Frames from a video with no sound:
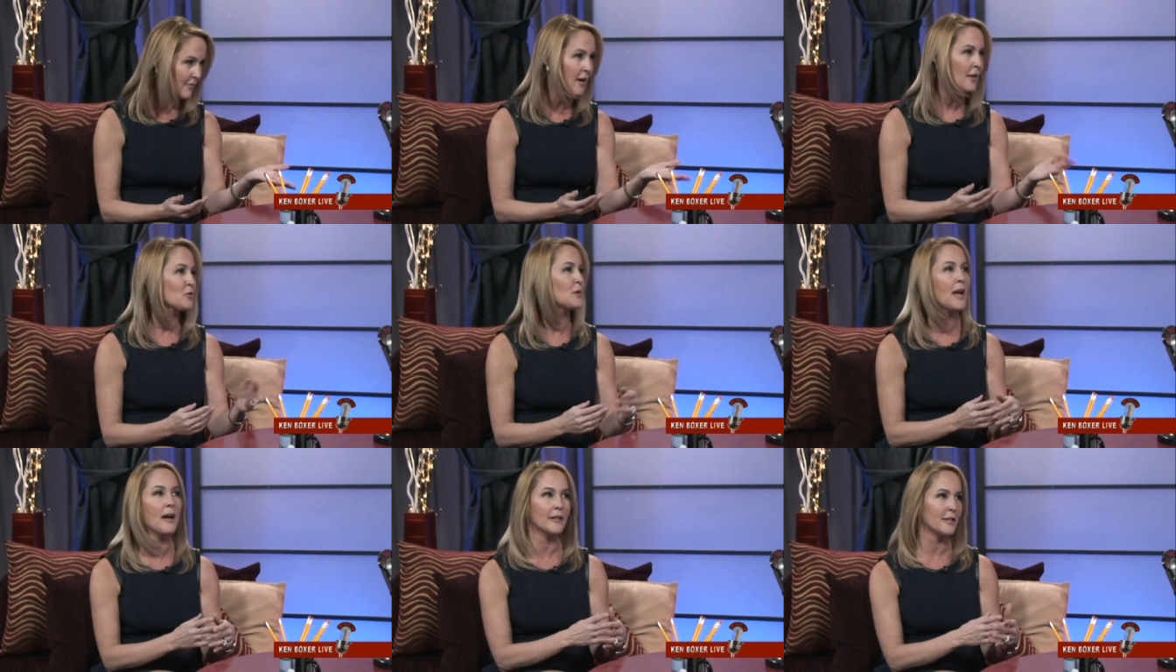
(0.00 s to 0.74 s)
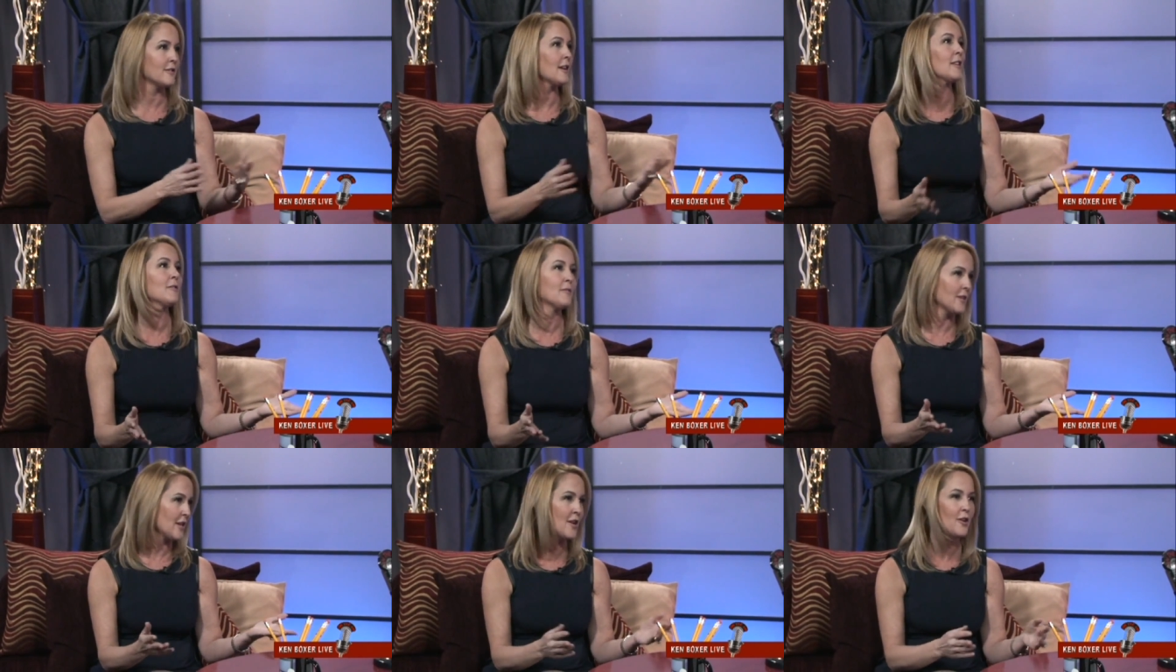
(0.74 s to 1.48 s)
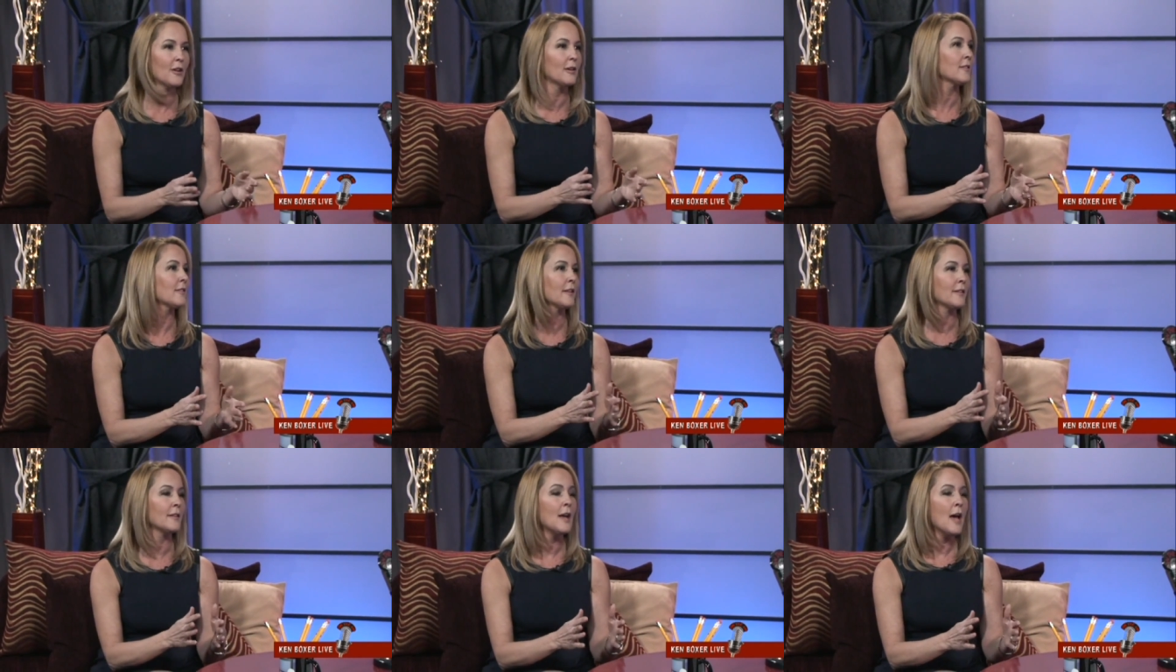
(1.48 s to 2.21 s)
the Fox Reality Channel for years.
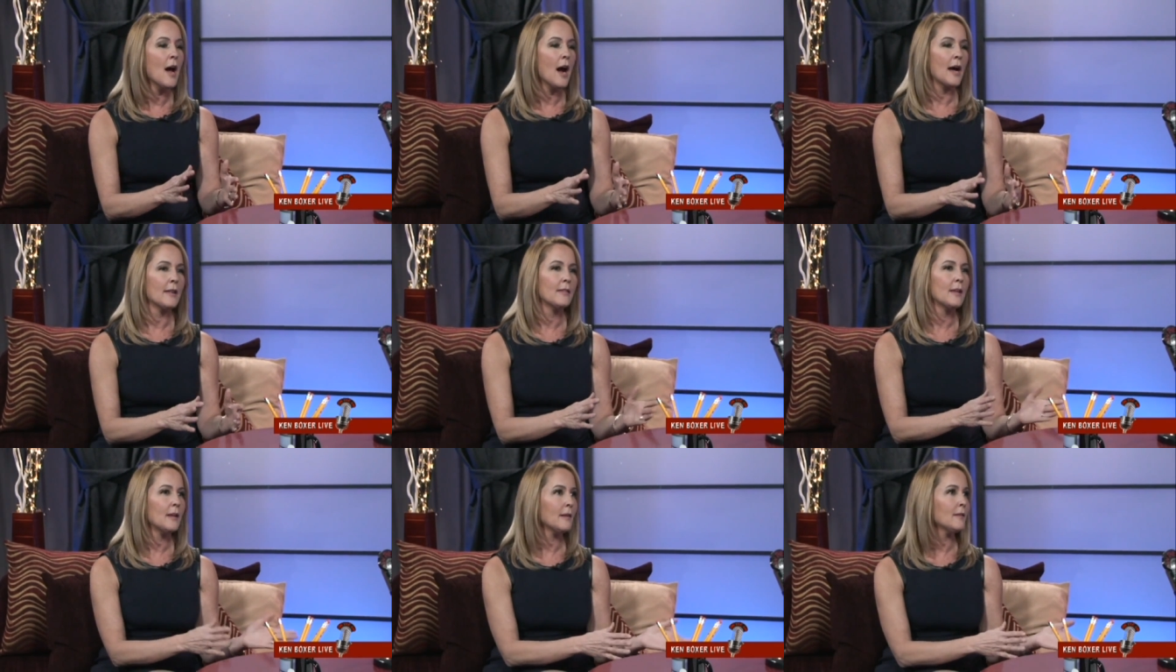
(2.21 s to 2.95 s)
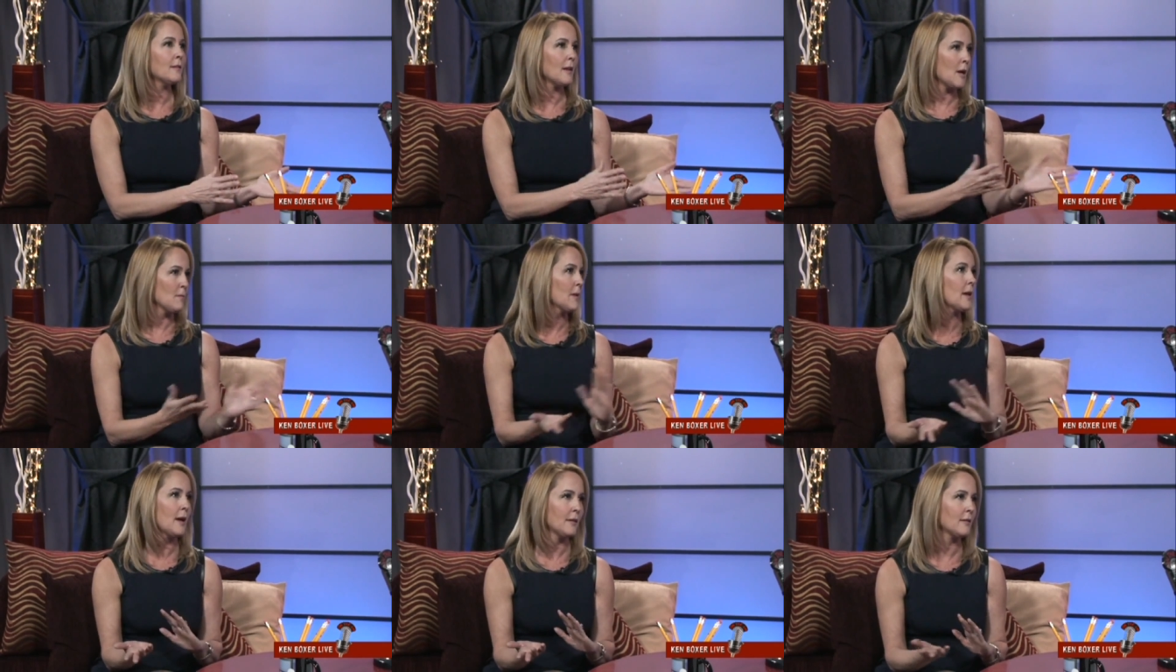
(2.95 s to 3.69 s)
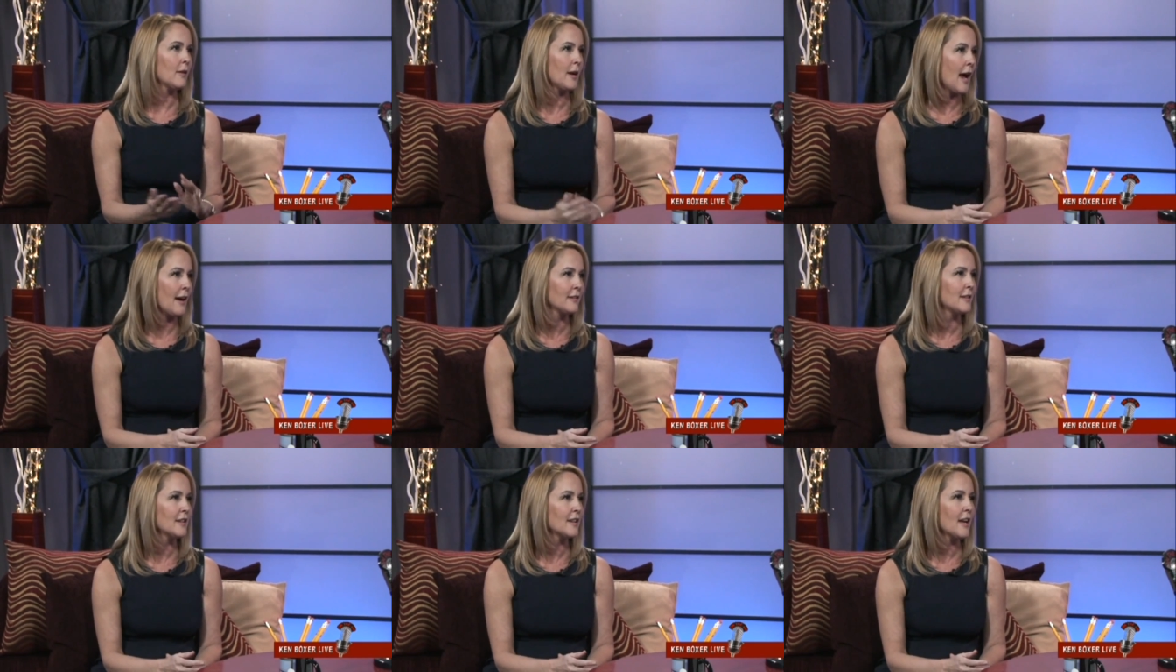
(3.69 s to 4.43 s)
And I think it's time that I start
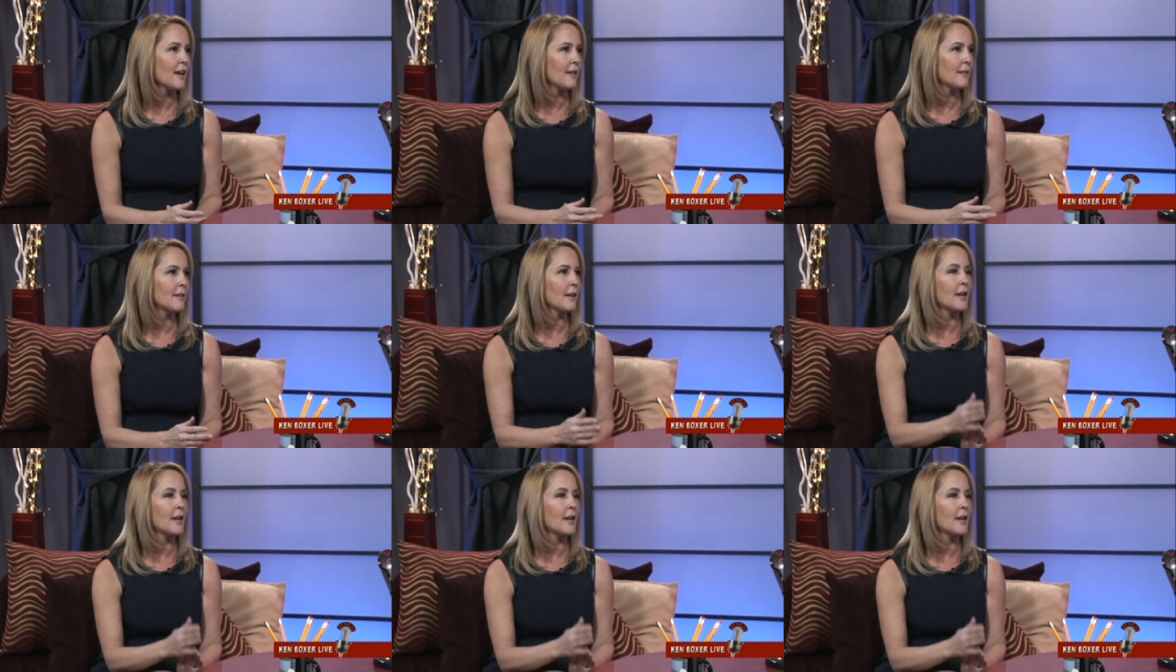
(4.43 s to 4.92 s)
acting again.